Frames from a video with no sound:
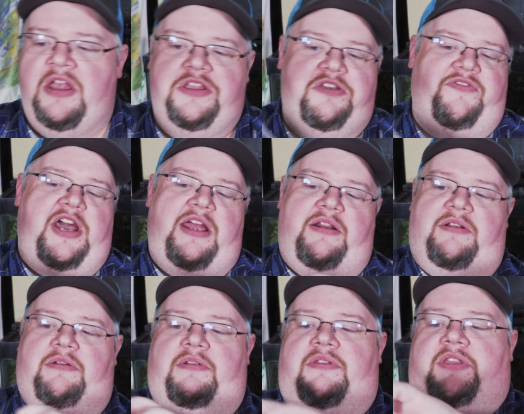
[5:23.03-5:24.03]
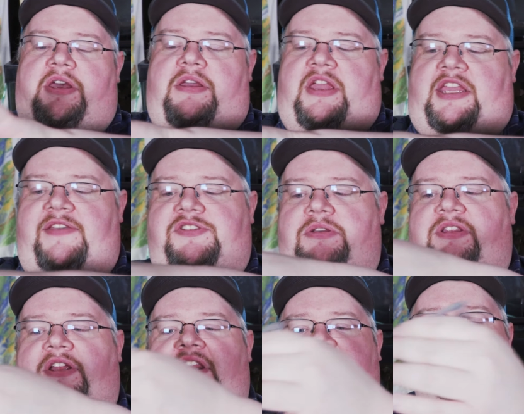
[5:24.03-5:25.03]
you've got it gives
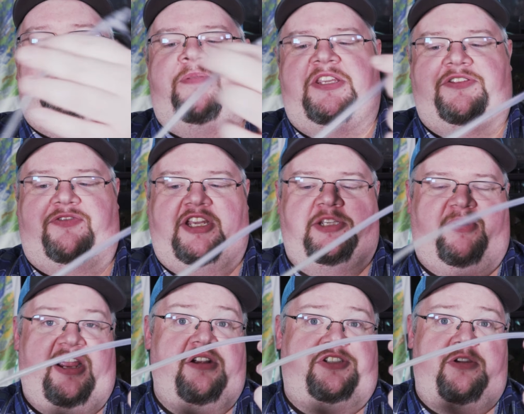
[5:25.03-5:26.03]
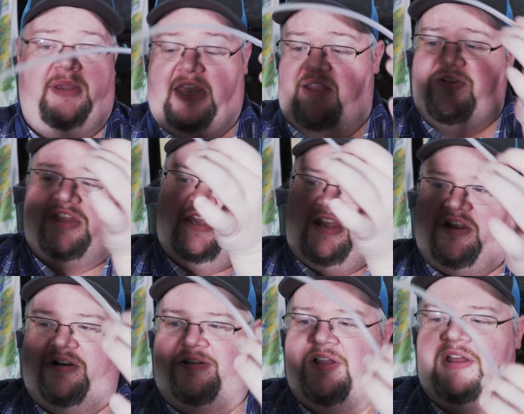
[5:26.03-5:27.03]
you a nice little piece of flexible air tubing. Everything
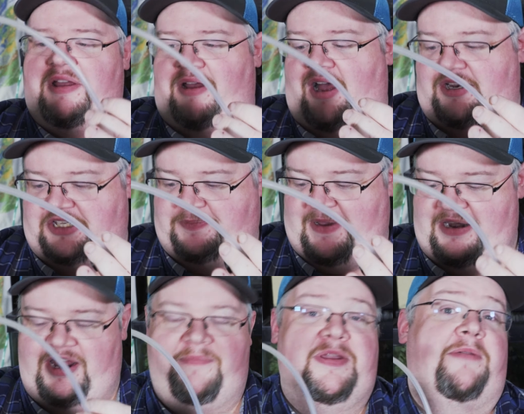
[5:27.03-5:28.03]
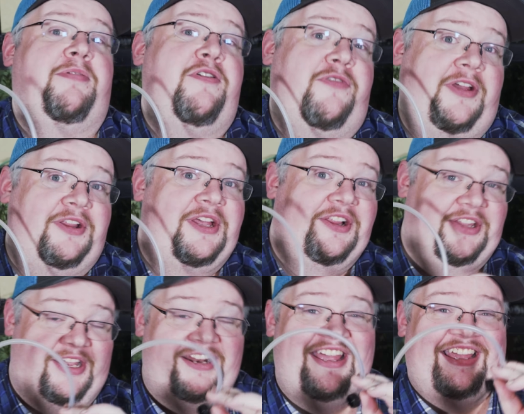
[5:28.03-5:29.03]
here, despite not being perfectly
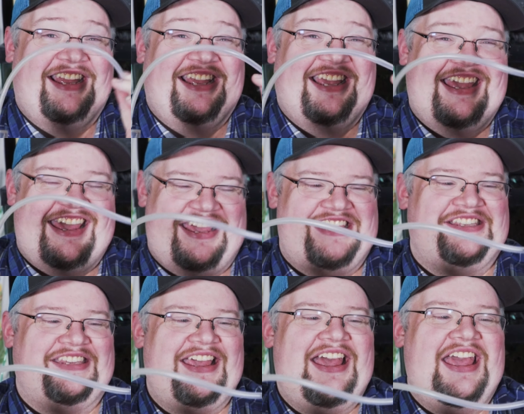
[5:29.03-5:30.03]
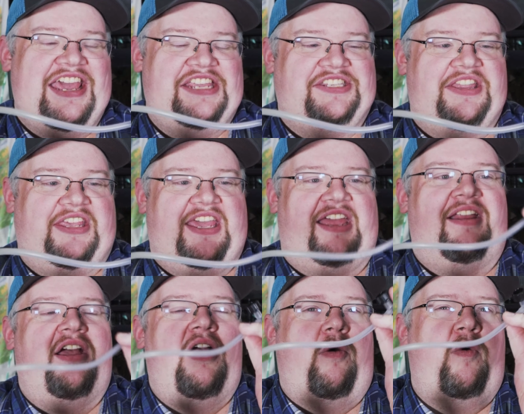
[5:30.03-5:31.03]
clean, is in the
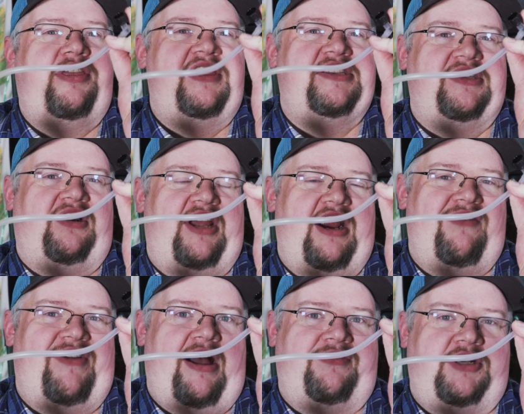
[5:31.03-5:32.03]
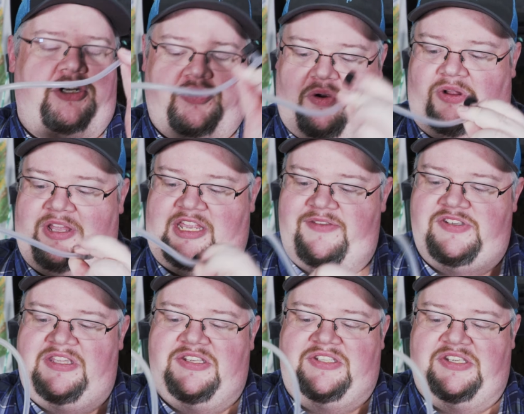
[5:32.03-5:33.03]
kit. With this little air valve to control, it gives
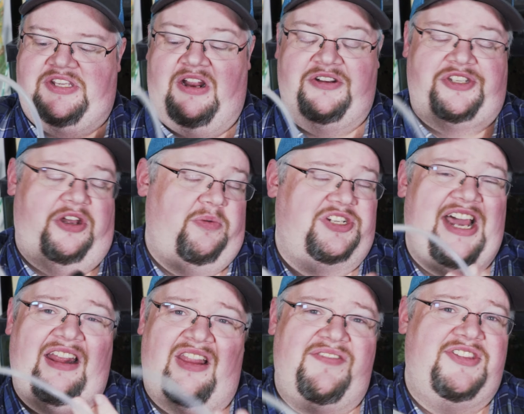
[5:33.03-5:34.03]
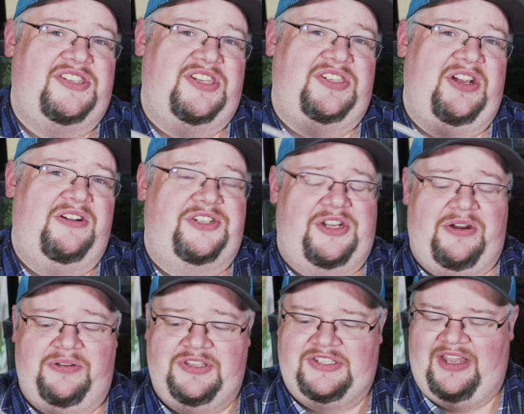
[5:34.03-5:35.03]
you the Ziss Airstone, which I love the Ziss
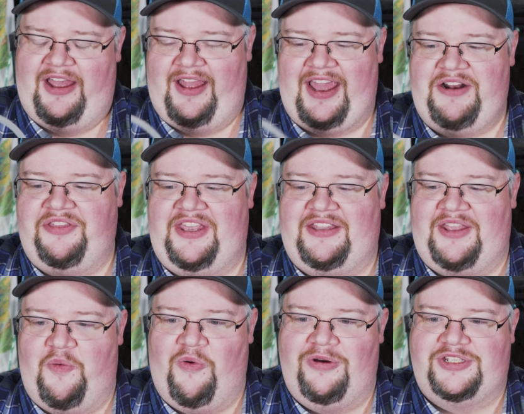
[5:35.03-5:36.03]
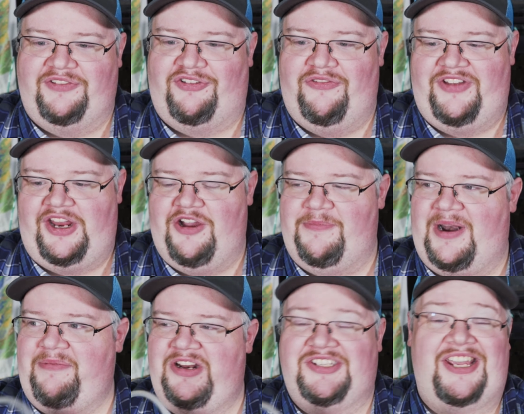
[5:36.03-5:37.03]
Airstones. I don't think it warrants a full video, but
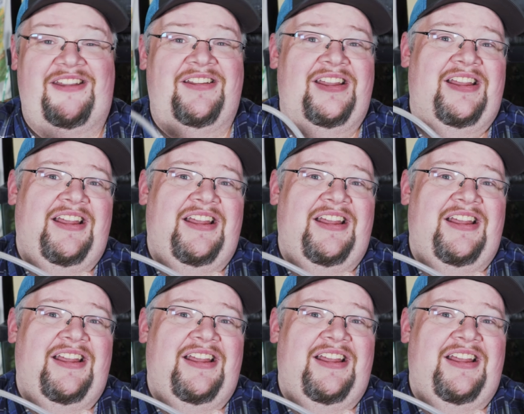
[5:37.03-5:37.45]
I'm going to say,